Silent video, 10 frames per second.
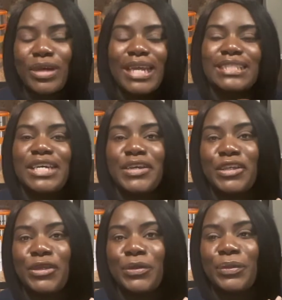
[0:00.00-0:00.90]
When I tell
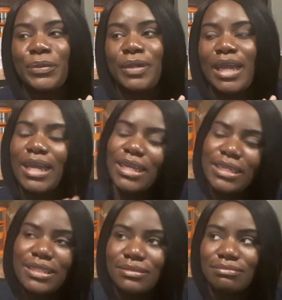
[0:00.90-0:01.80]
you,
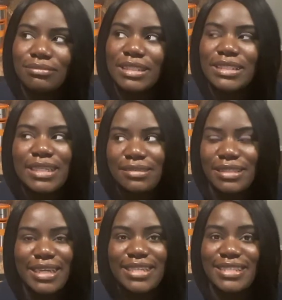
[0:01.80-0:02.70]
it sounds
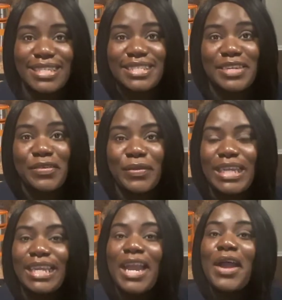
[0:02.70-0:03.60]
like I say this every
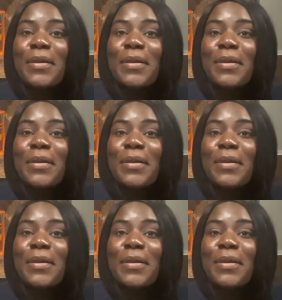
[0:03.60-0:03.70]
week,